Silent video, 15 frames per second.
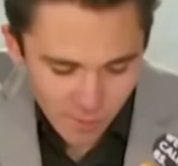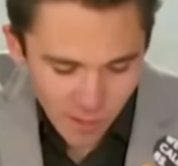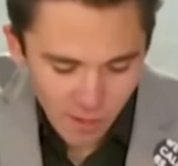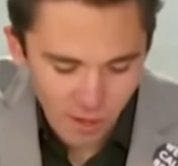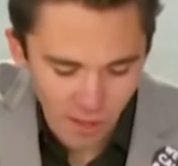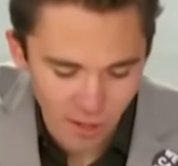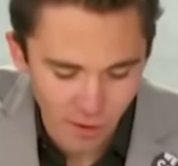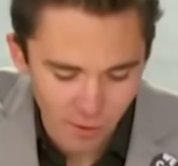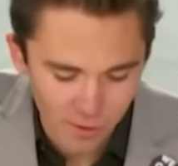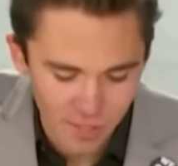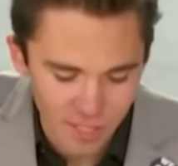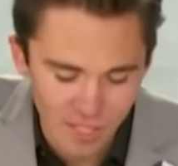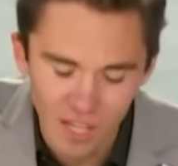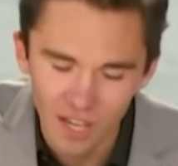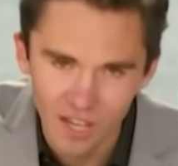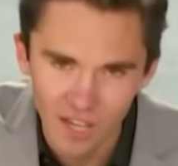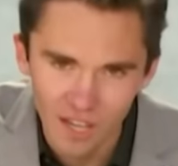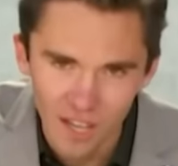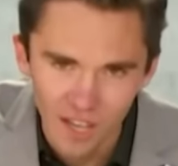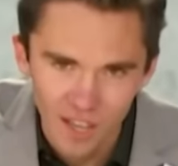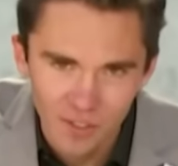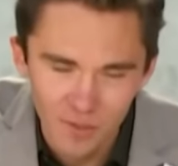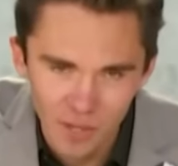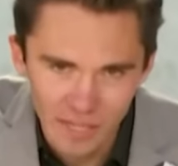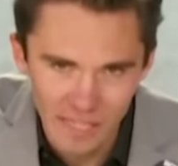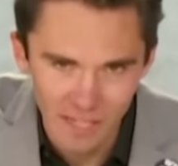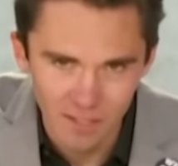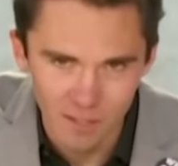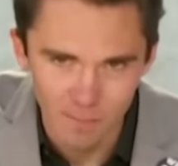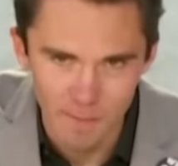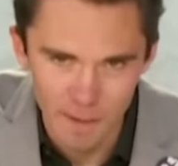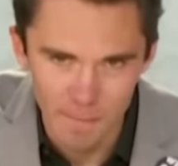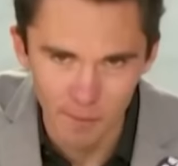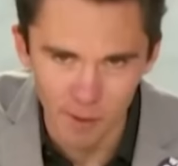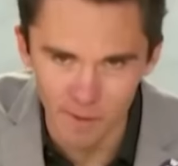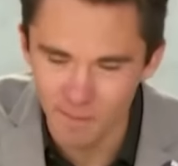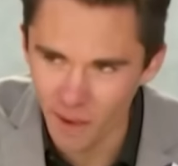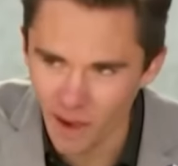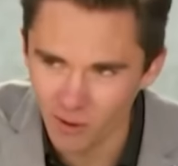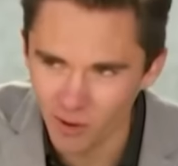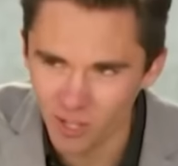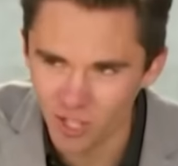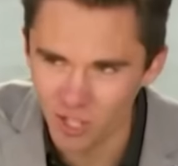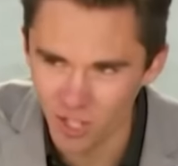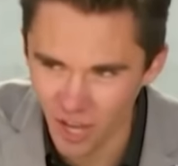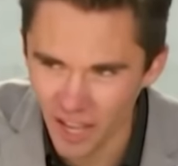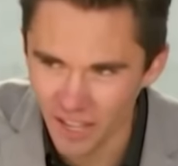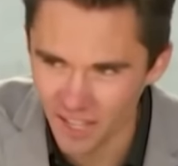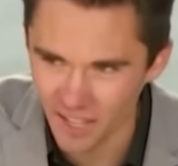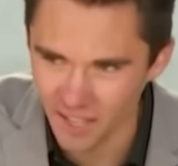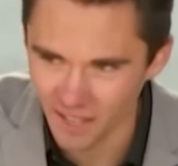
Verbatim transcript: close, you can hear the people in power shaking.